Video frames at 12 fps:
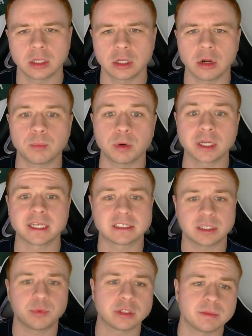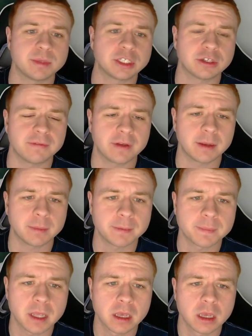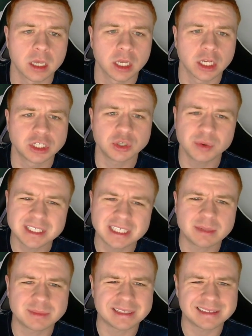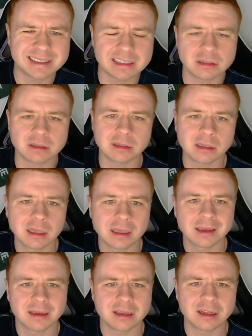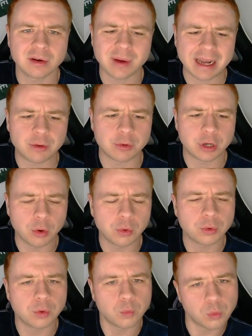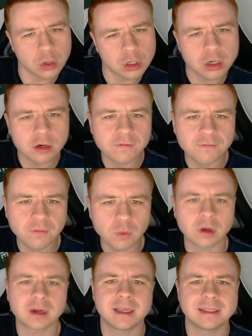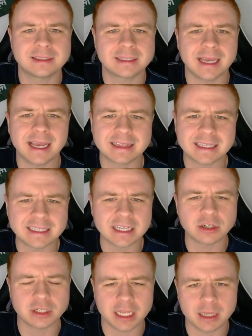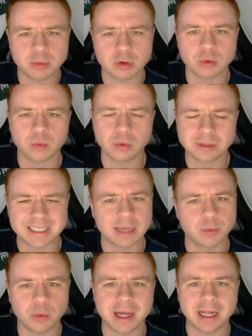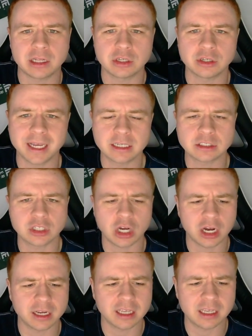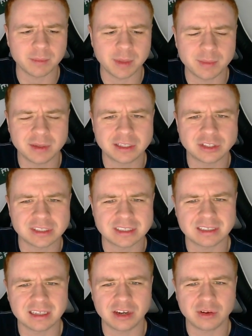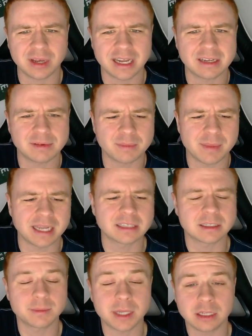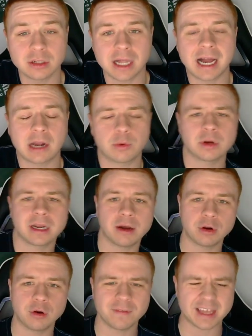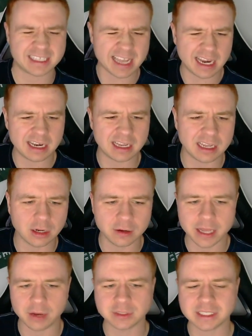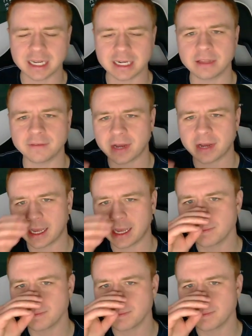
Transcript: bringing someone to meet your family? Joey seems a little, I don't know the word for it at the dinner table while her dad is talking. Maybe just, kind of made it seem like a little awkward. I don't know if that's editing or that was kind of the vibe